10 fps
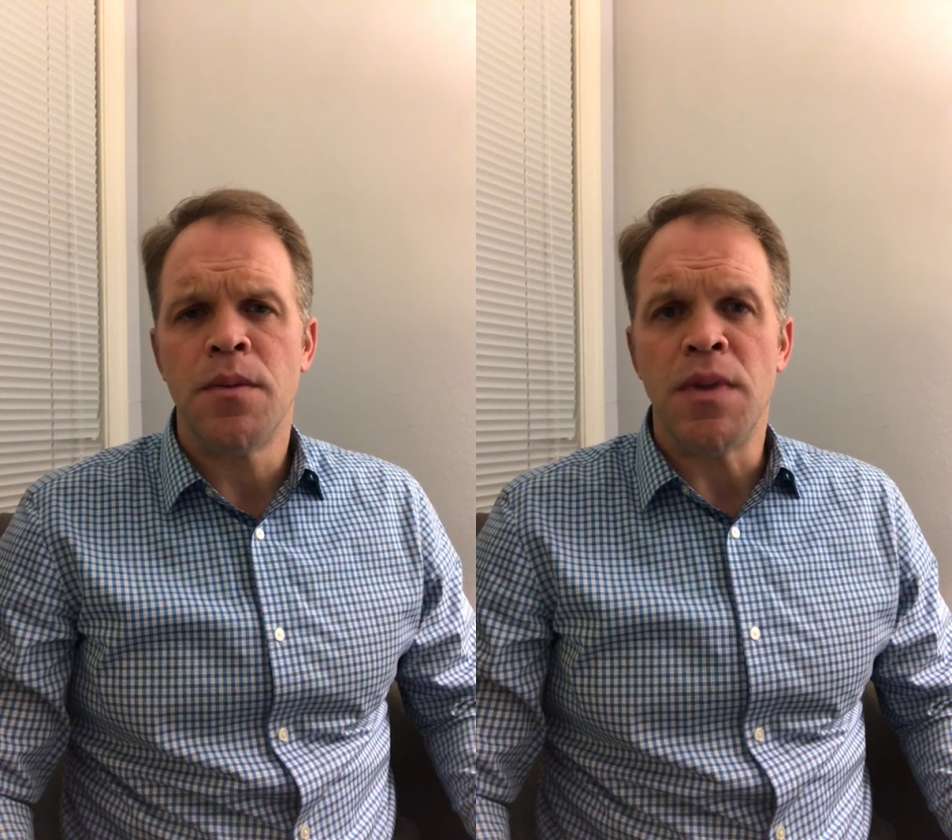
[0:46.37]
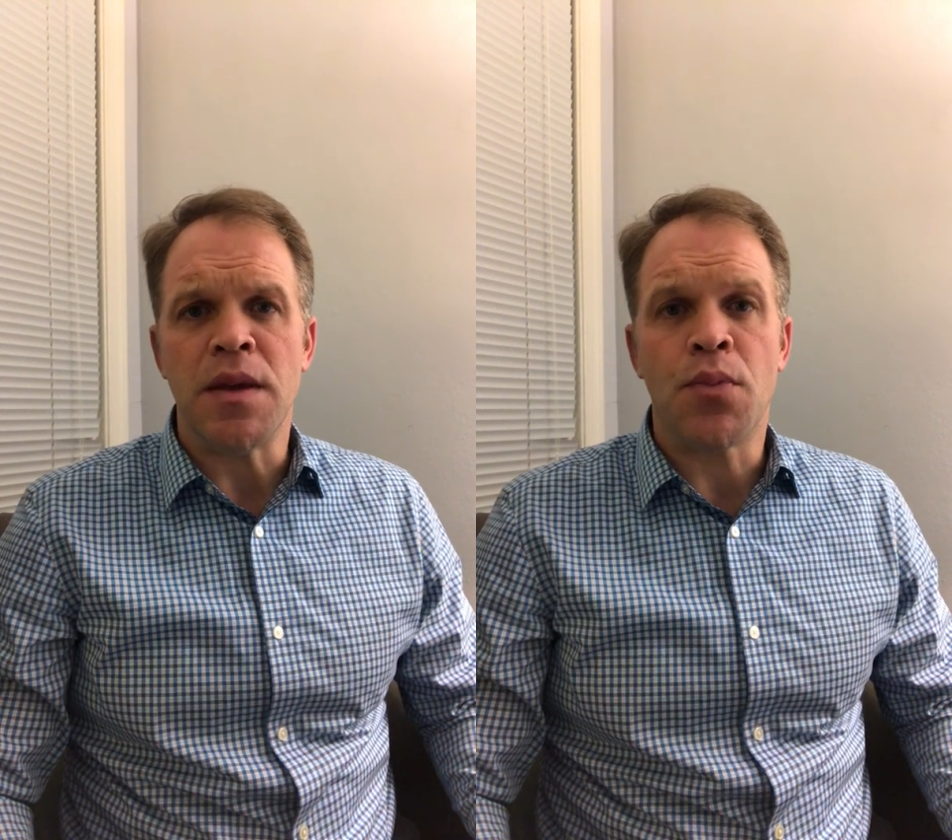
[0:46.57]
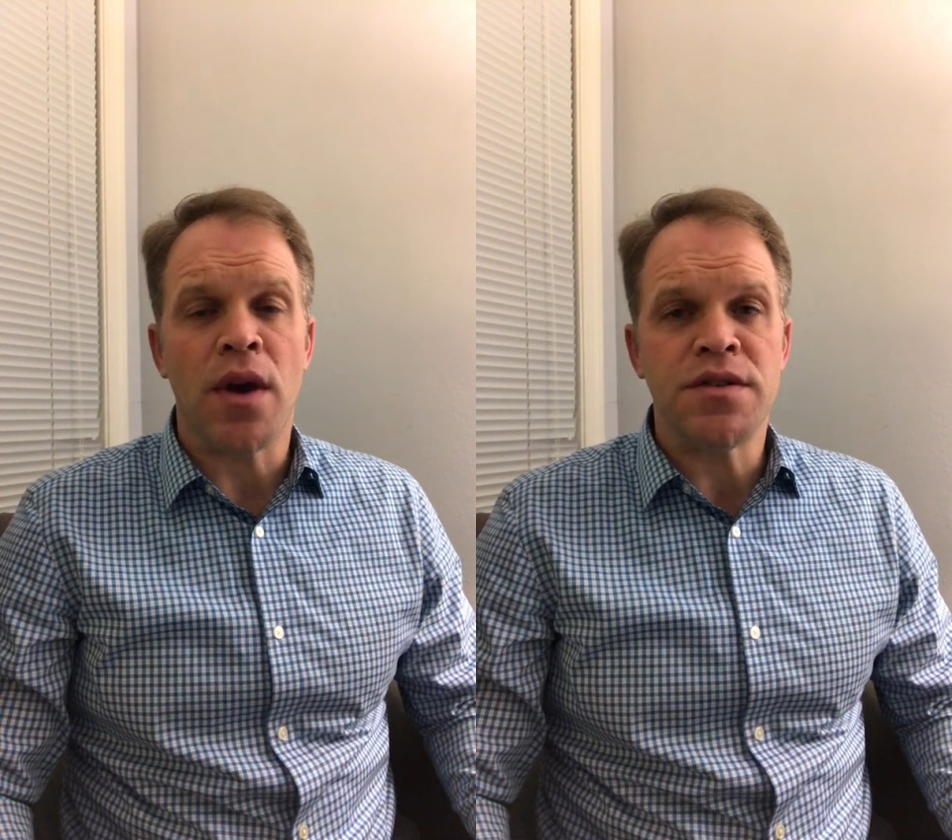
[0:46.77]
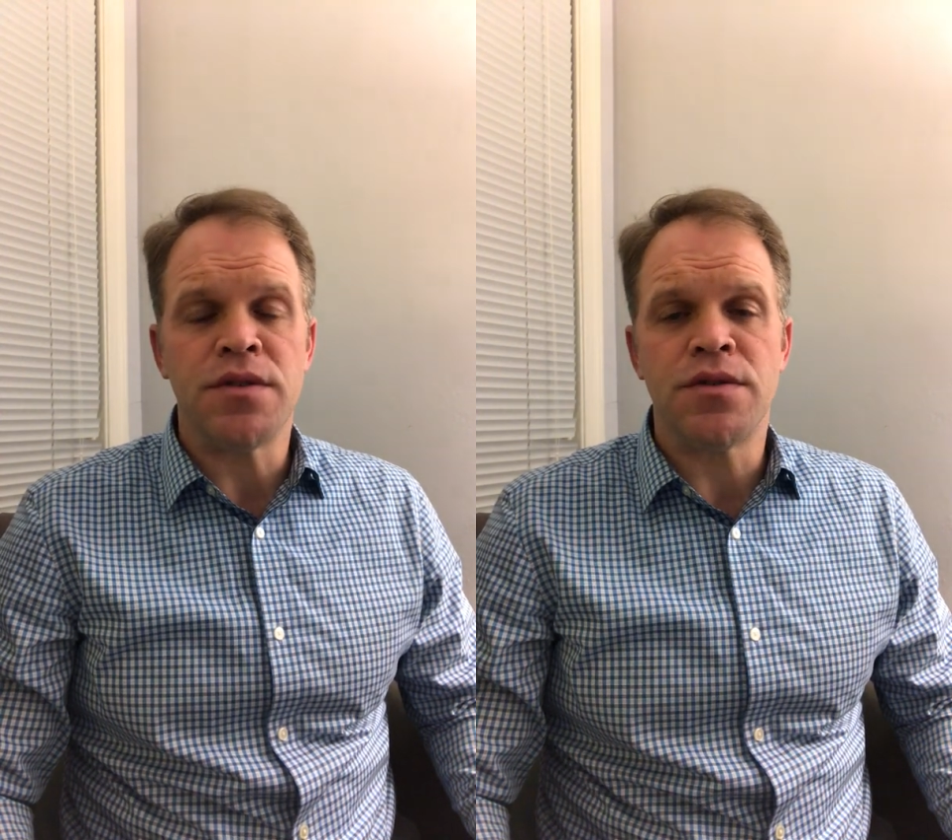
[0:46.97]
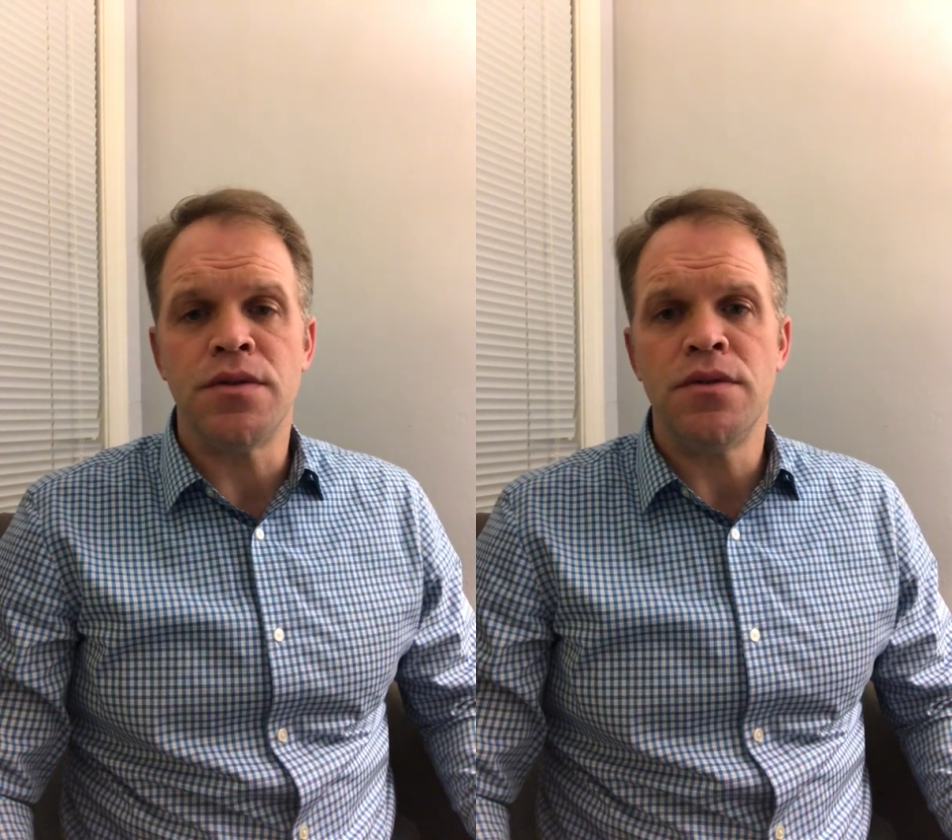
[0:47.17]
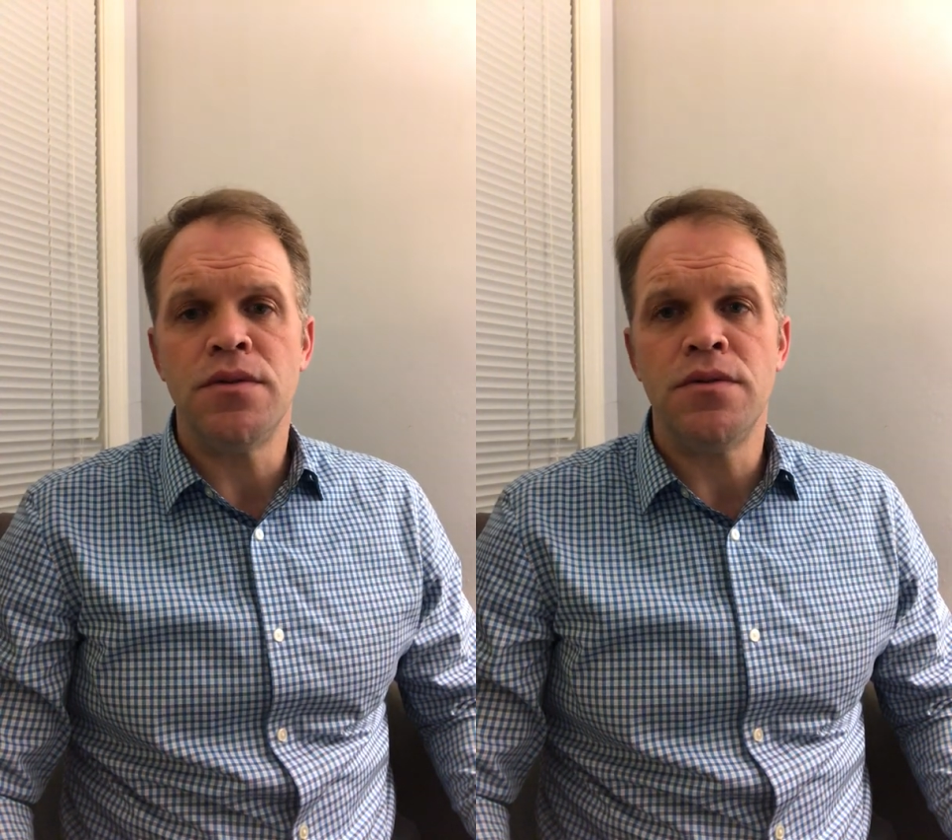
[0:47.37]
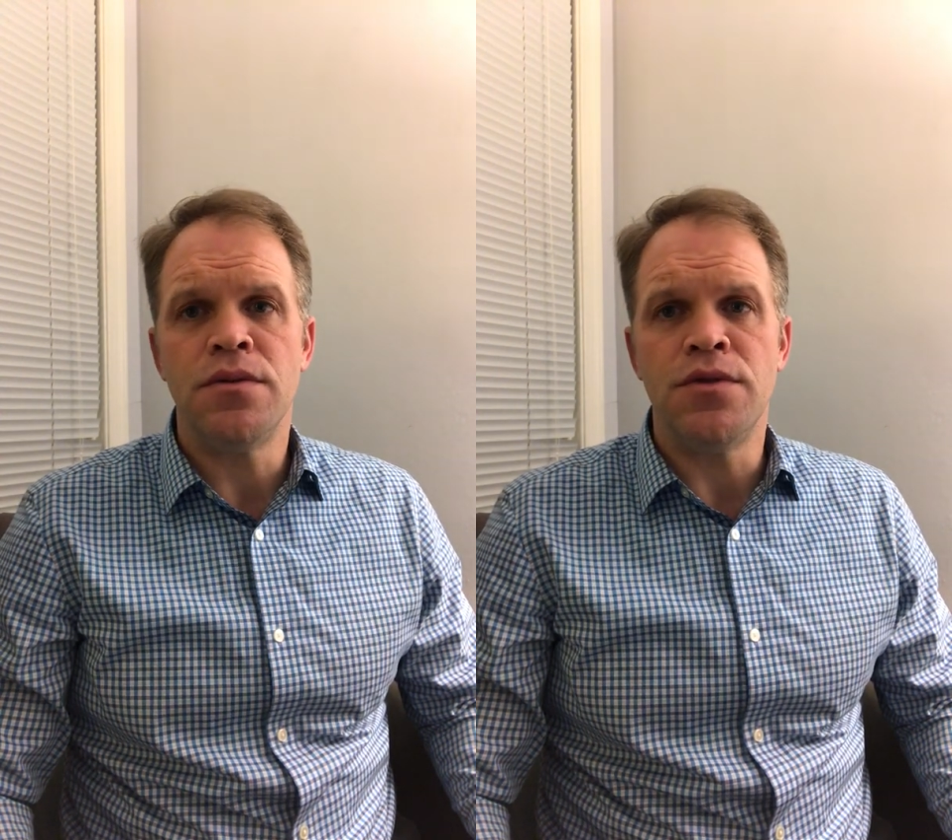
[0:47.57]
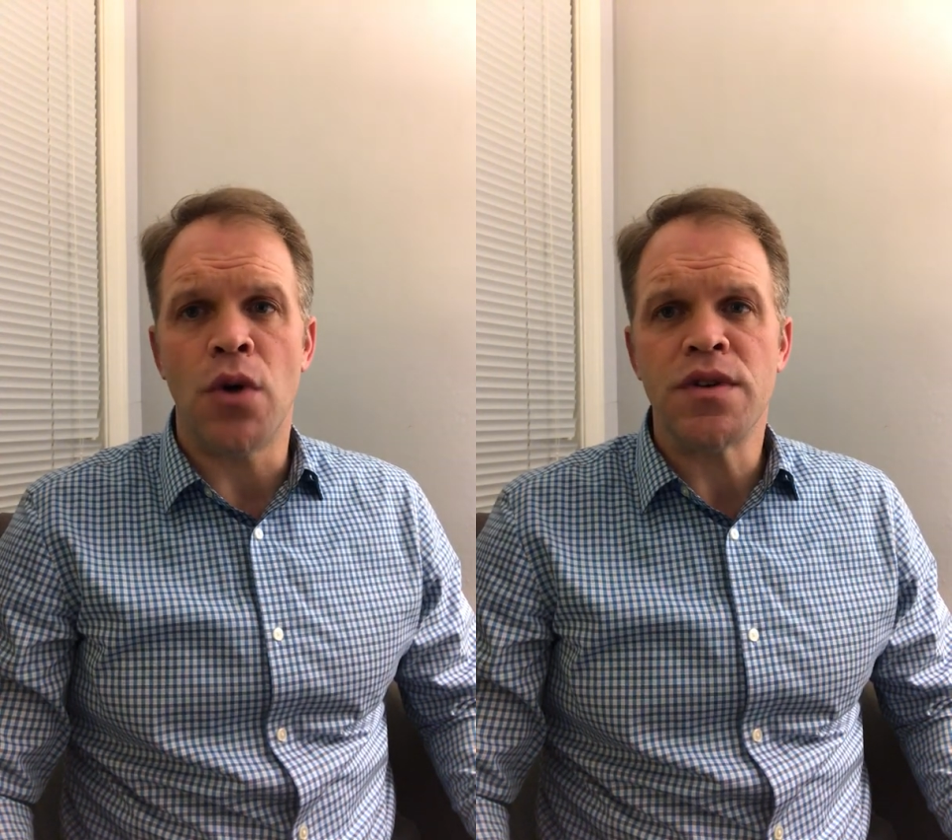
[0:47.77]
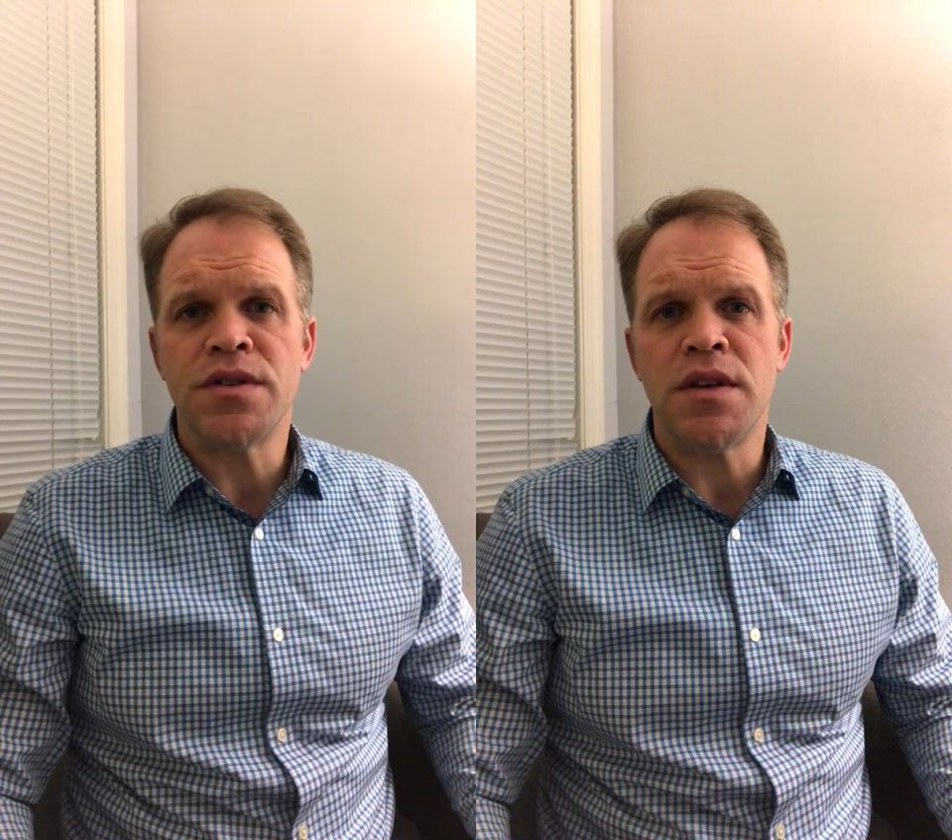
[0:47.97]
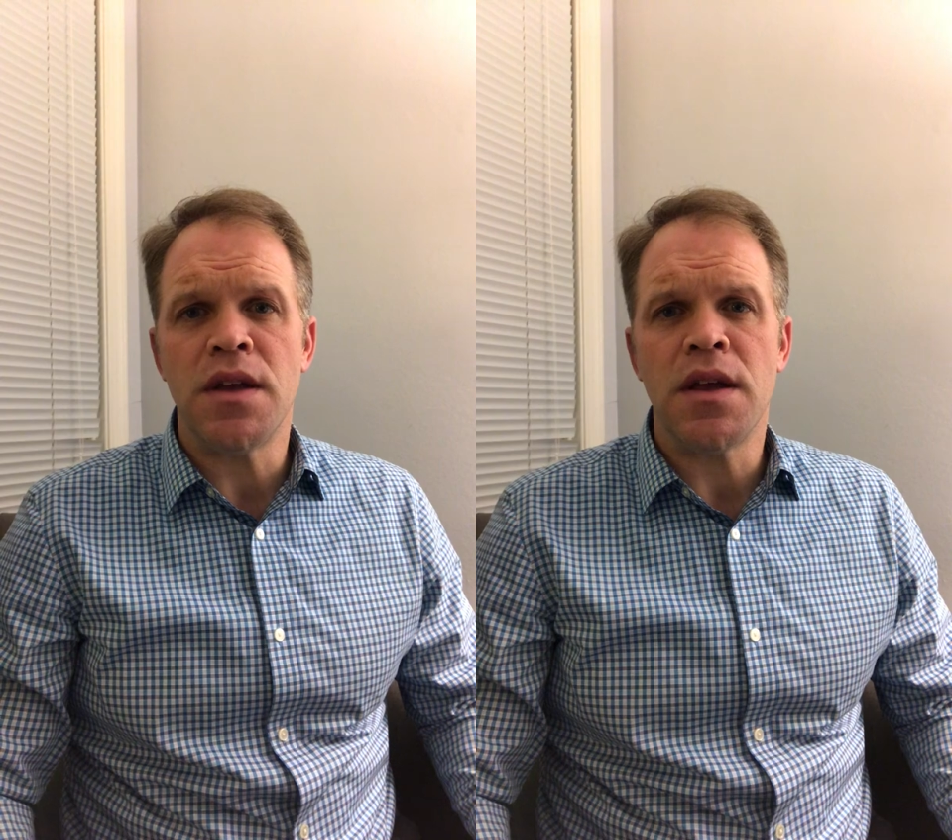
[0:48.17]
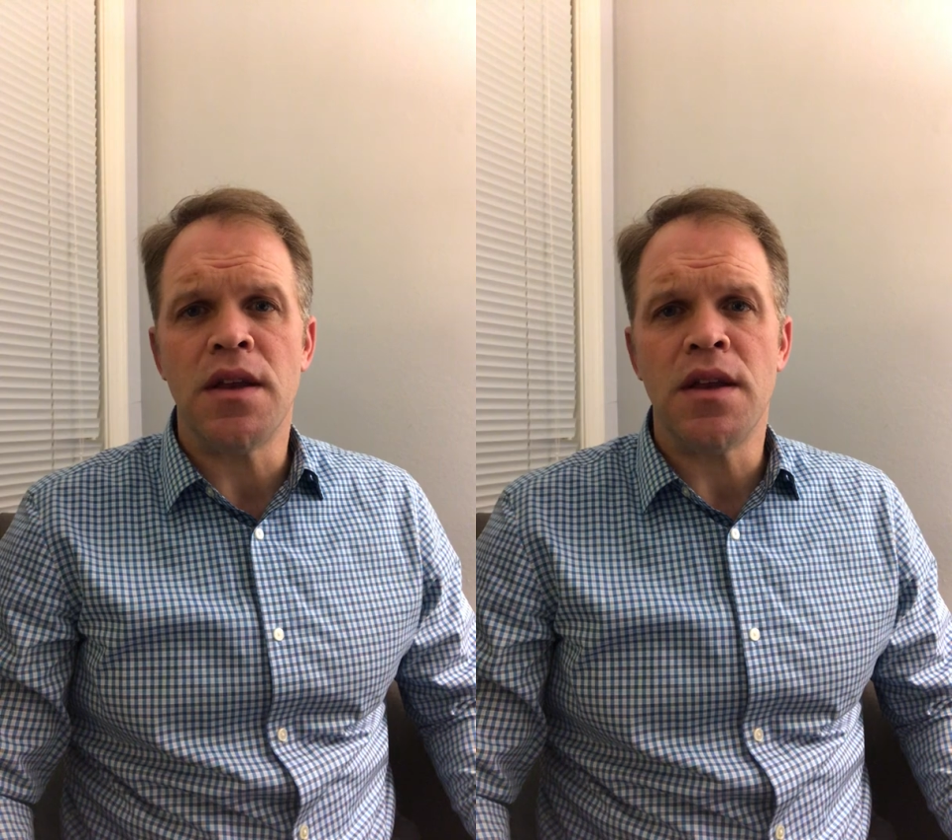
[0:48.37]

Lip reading: Being present to, noticing,